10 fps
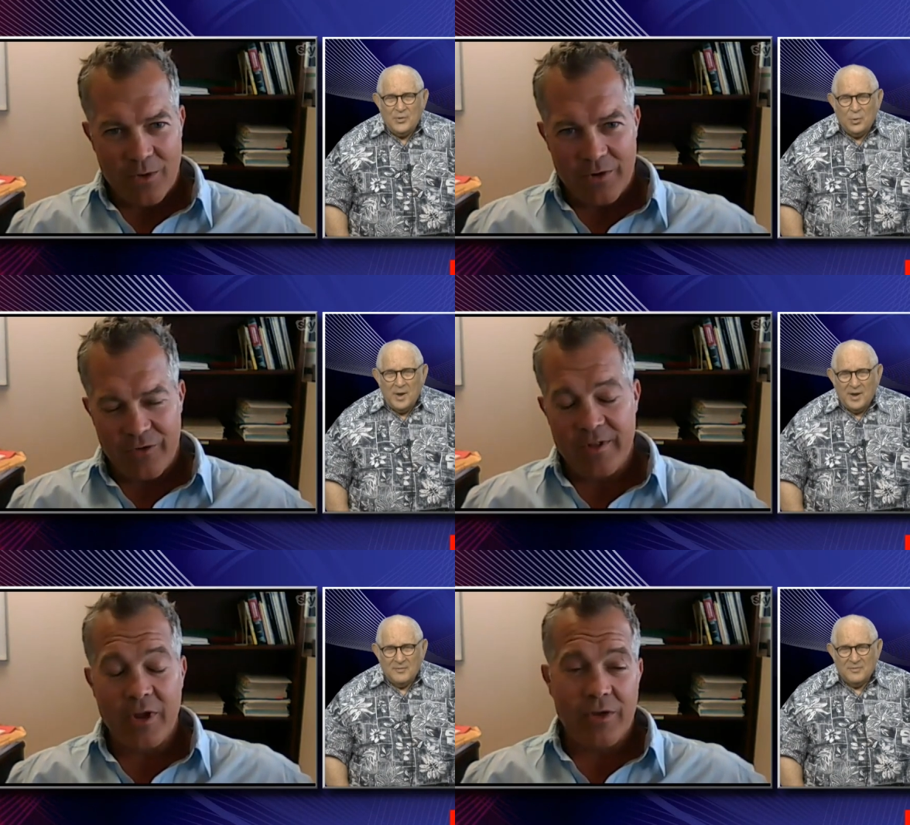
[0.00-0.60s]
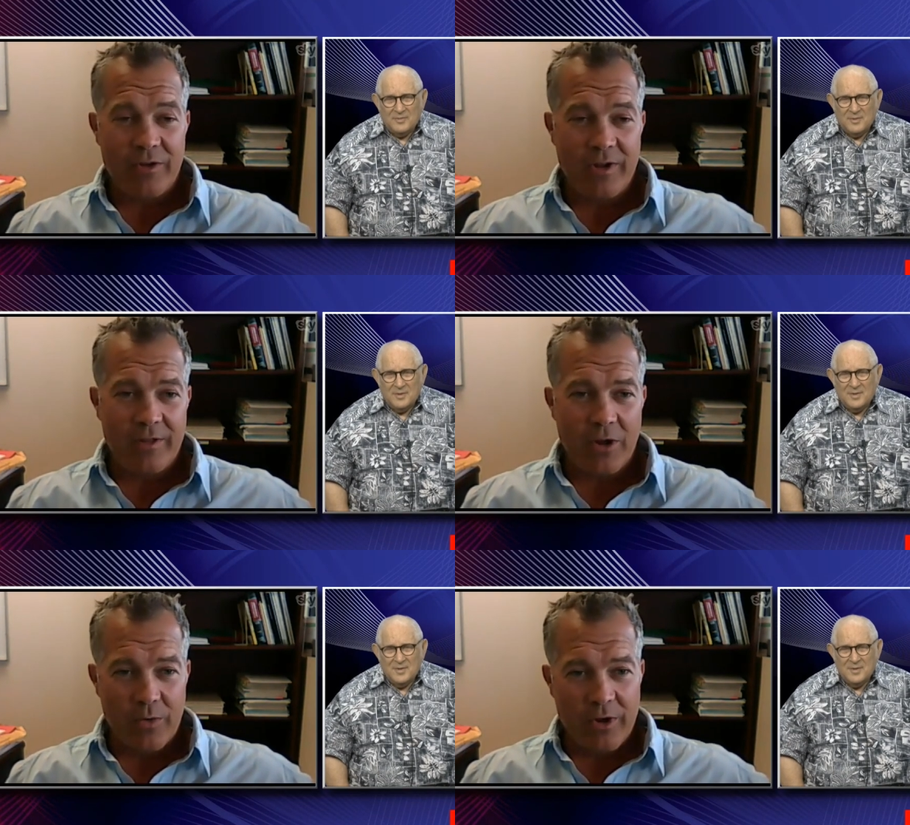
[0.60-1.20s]
Speaker 1: see, you have
Speaker 2: the,
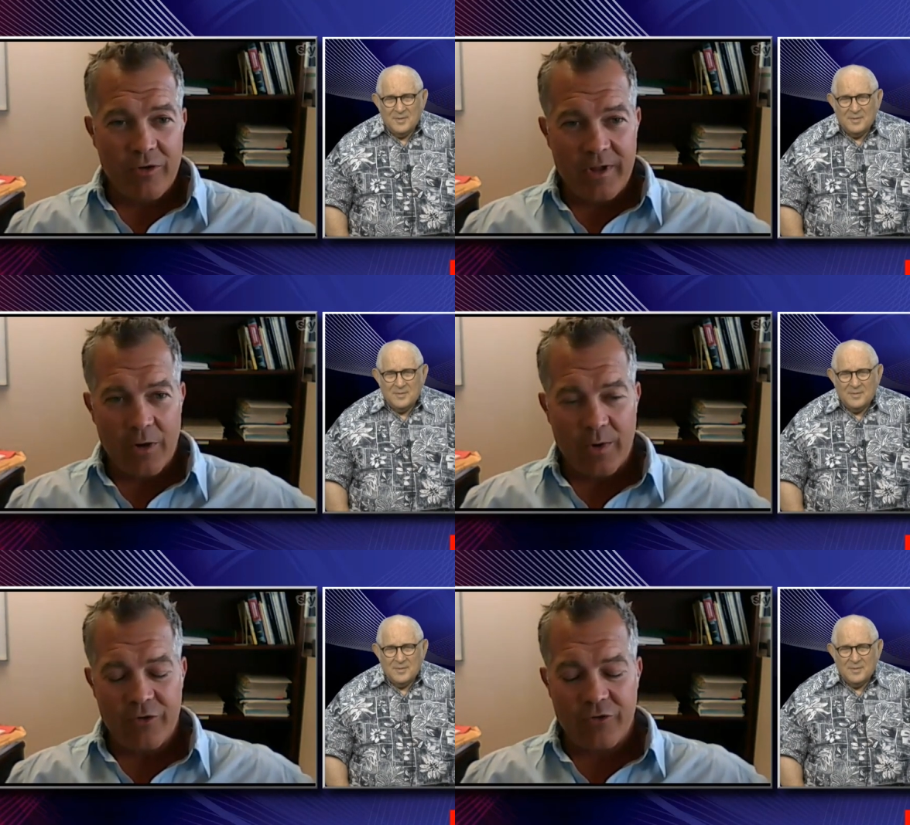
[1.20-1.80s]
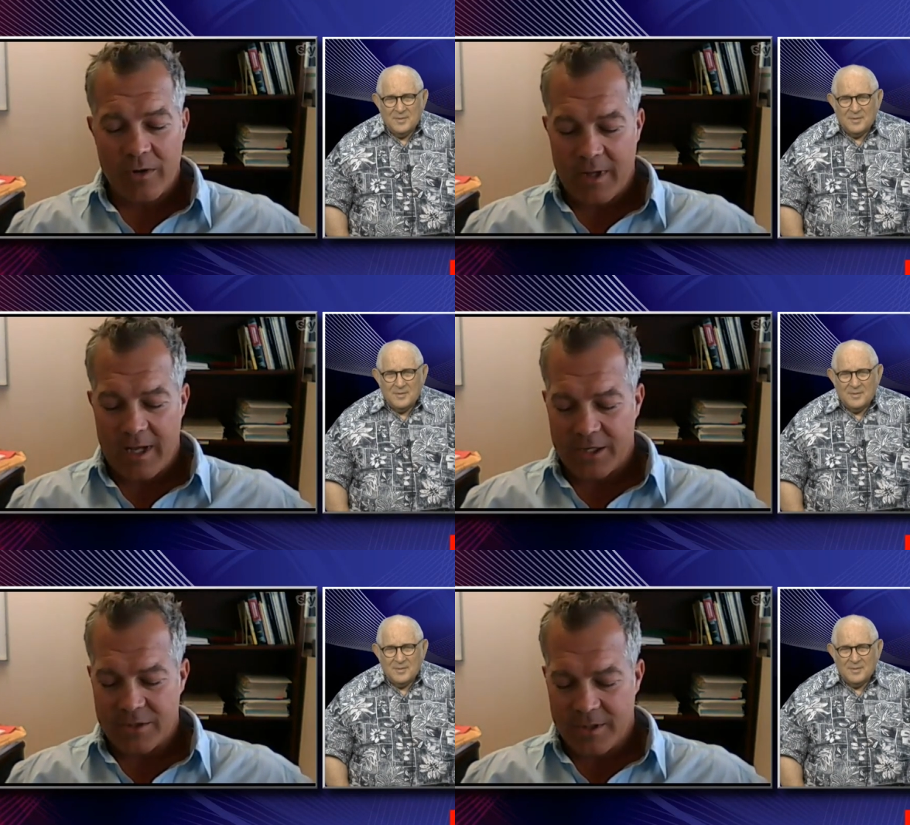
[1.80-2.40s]
the, original
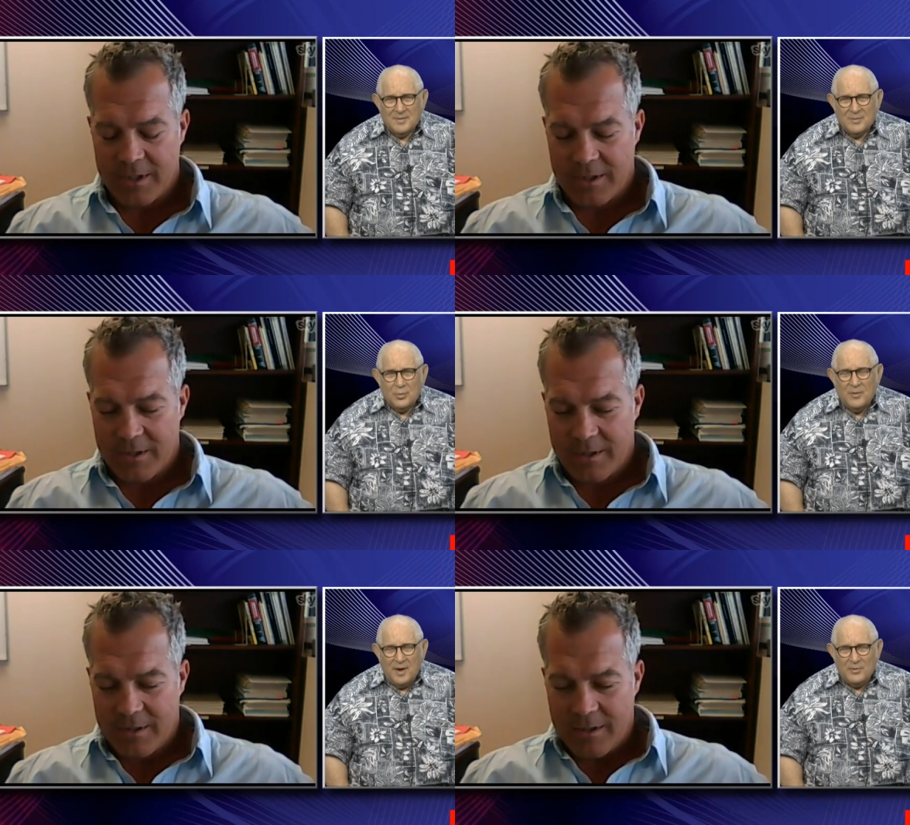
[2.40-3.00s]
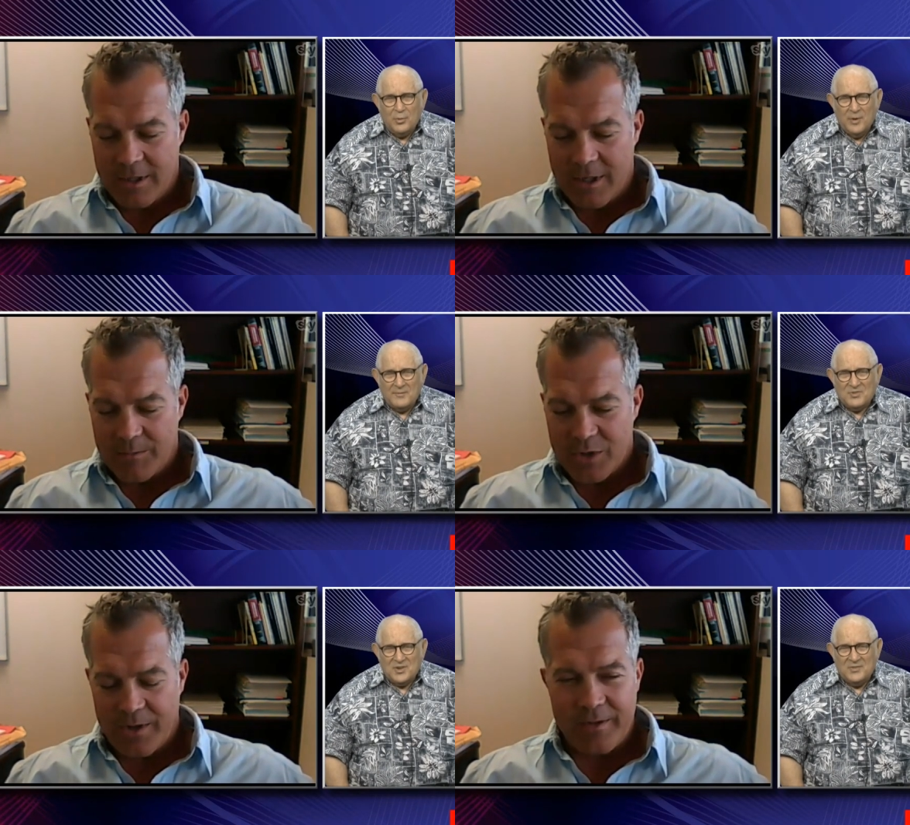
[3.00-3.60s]
actually.
Speaker 1: You have um, you
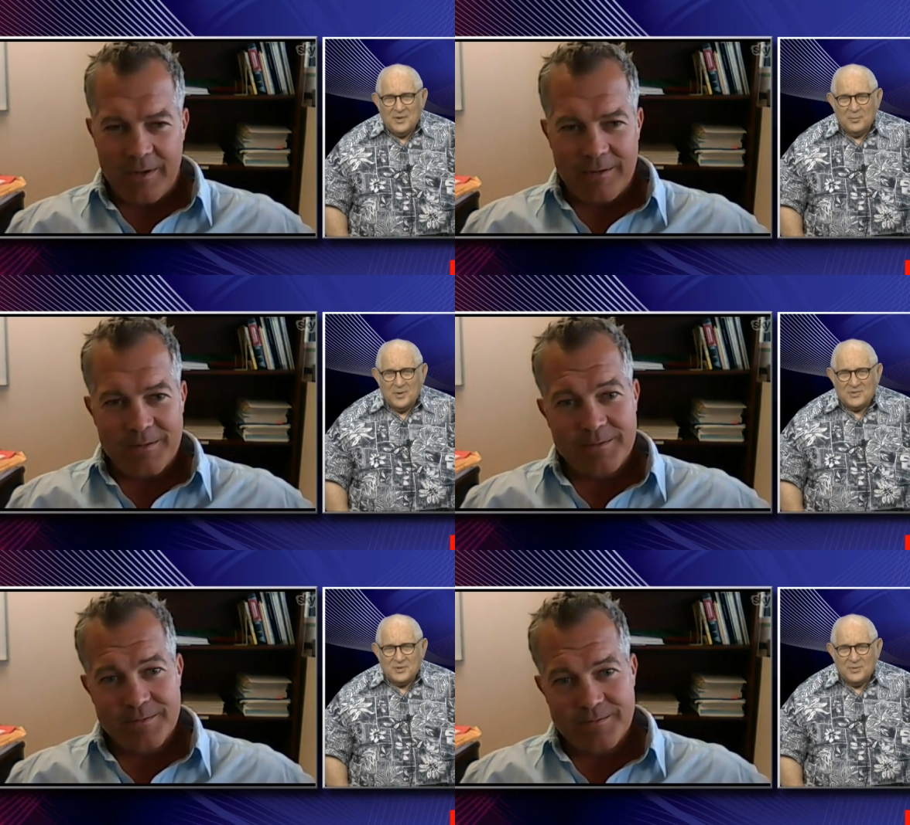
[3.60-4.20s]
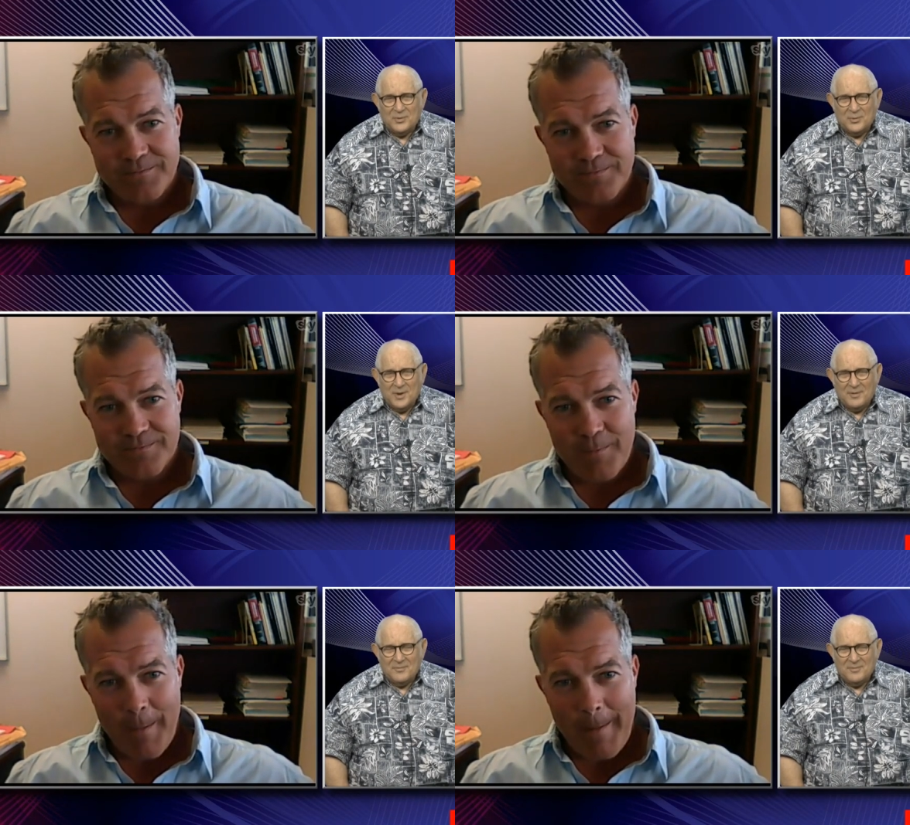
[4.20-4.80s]
have seen the original. You
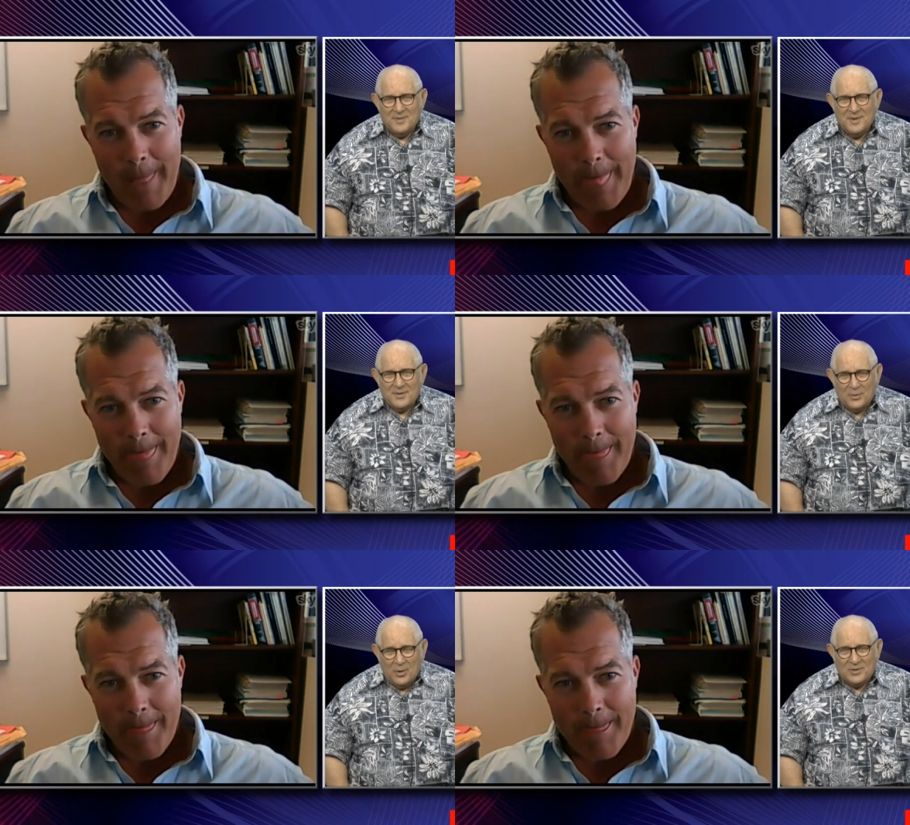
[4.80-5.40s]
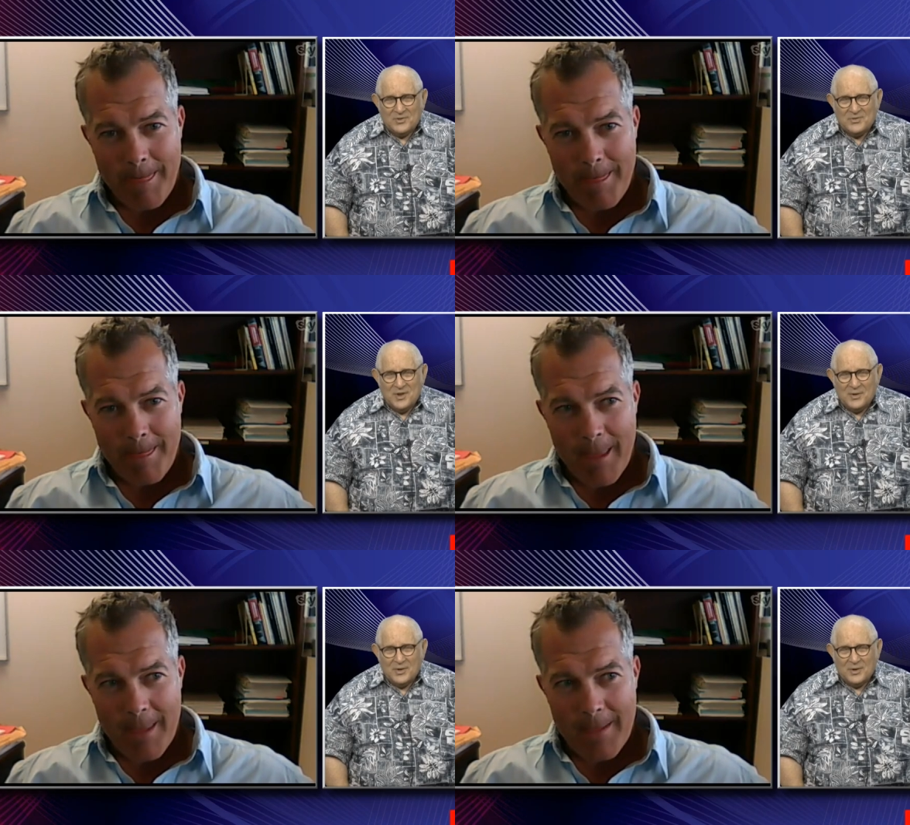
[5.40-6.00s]
have gone to the
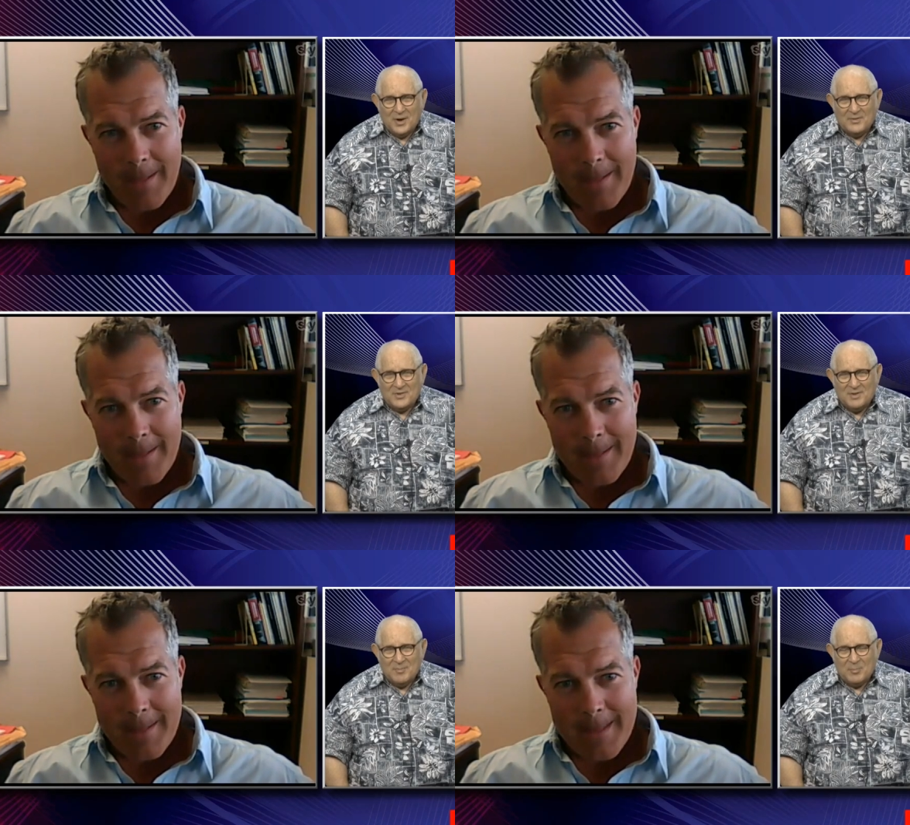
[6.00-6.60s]
state archives, and